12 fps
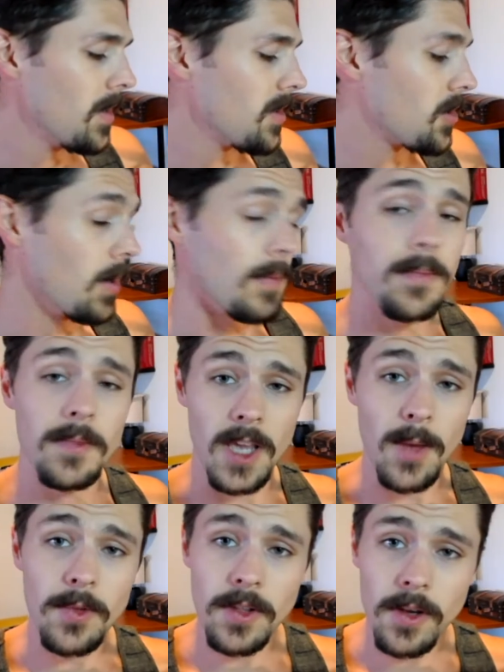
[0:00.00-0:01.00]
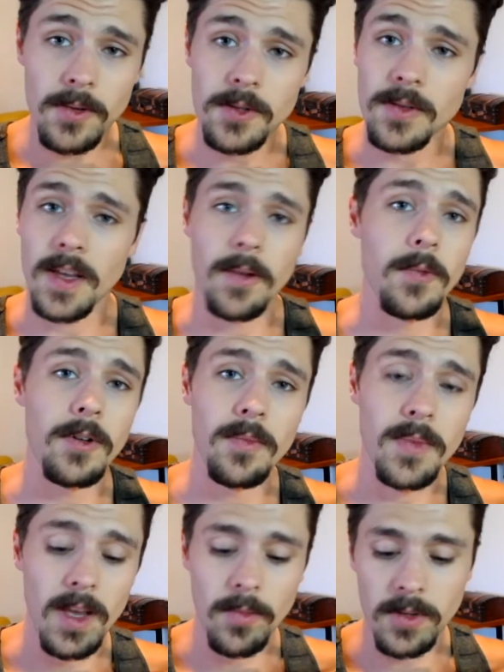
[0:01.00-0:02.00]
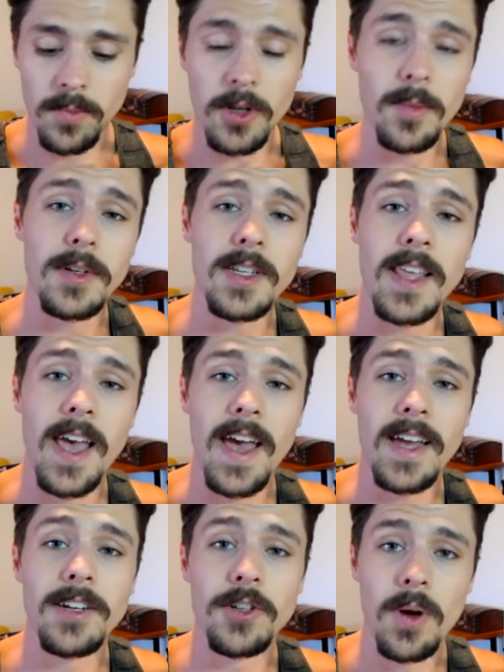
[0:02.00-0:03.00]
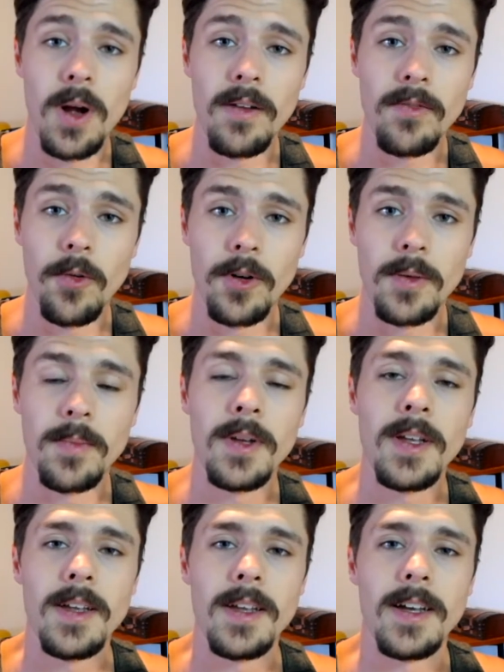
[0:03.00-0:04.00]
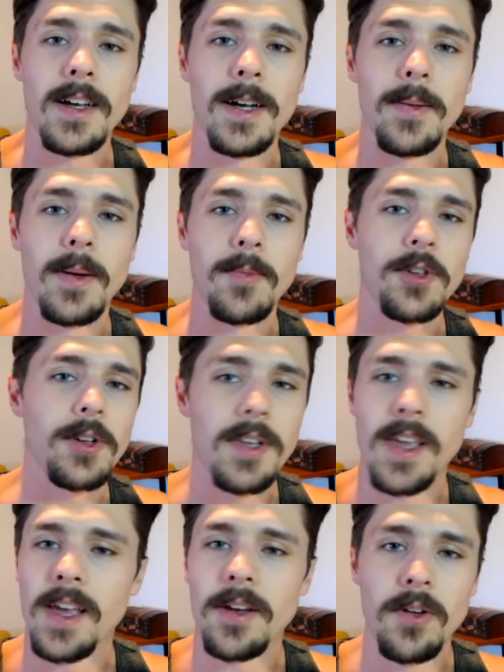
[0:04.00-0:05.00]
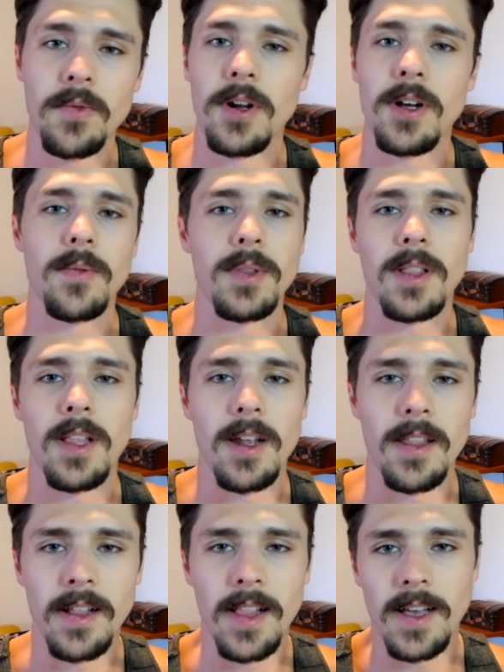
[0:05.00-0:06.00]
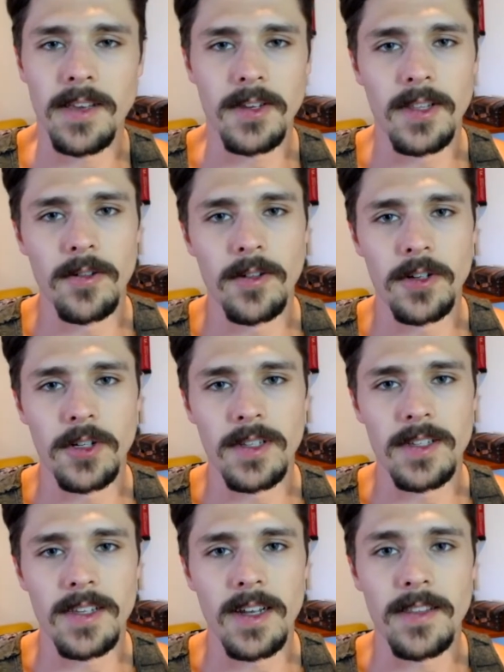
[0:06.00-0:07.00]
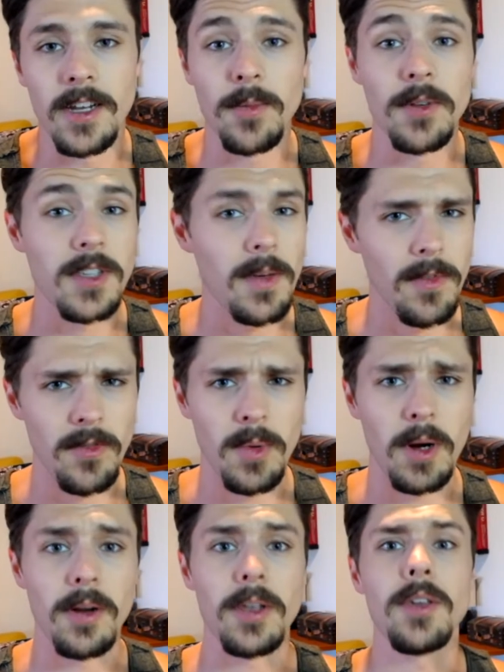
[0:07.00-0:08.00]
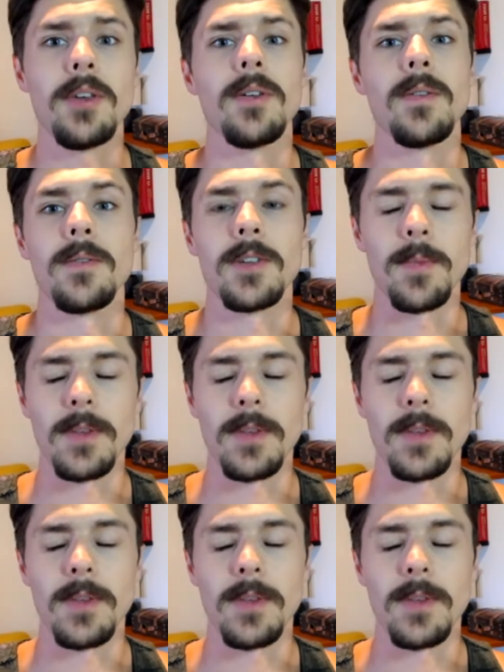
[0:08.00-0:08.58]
So keep to those, and we'll be able to put them into the hat and draw for them. I'm sure you can't go wrong with a lot of the classic literature that's out there, but some of them are huge.